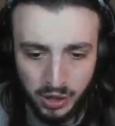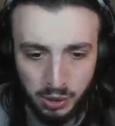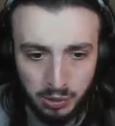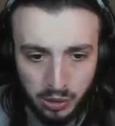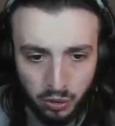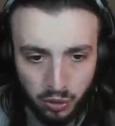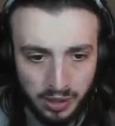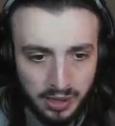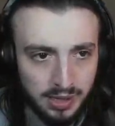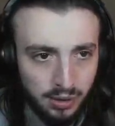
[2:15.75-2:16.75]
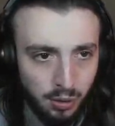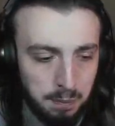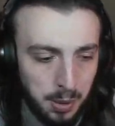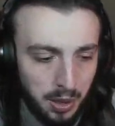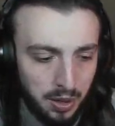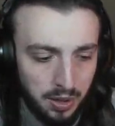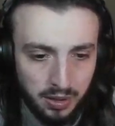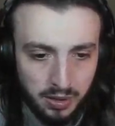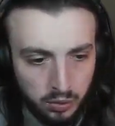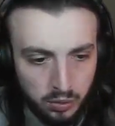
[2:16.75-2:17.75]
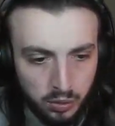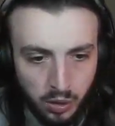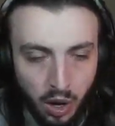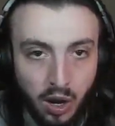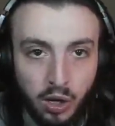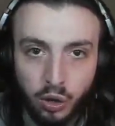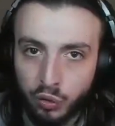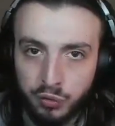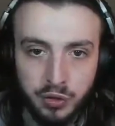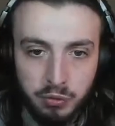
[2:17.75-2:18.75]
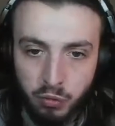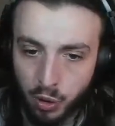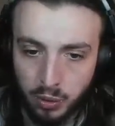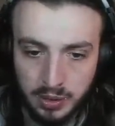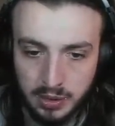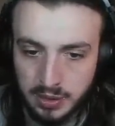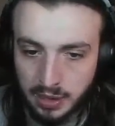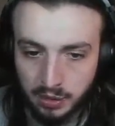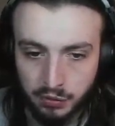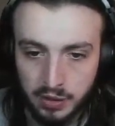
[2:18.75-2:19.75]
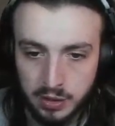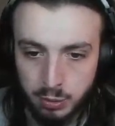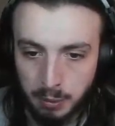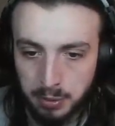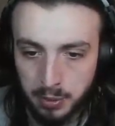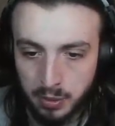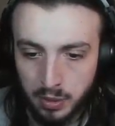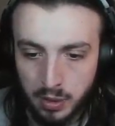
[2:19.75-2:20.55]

You annoying little bird. Good luck. I love the rolling attack for this weapon.